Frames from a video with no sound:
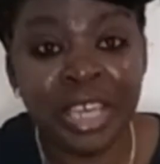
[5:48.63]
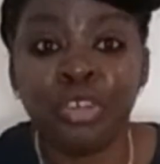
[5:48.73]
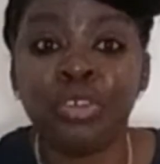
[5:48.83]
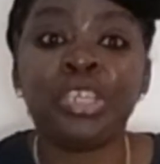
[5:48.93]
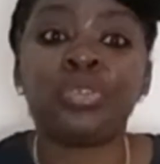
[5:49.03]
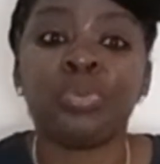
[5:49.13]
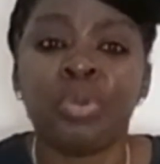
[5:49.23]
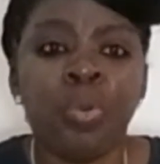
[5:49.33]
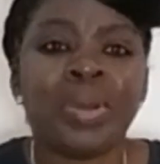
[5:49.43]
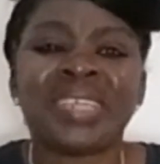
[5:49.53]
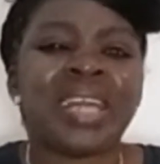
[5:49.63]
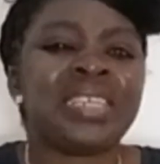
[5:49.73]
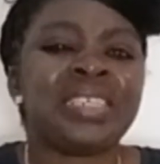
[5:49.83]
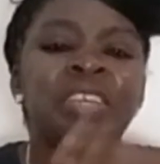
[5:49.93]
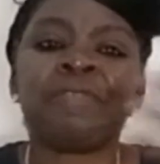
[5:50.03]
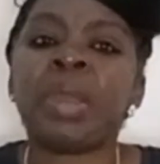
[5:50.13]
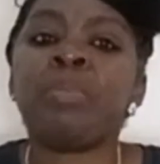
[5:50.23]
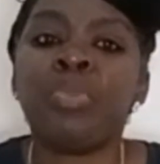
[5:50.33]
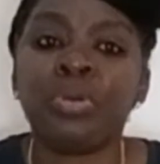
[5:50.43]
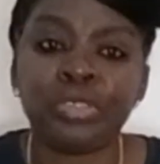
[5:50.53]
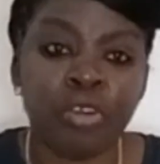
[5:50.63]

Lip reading: You need to, what are the different modes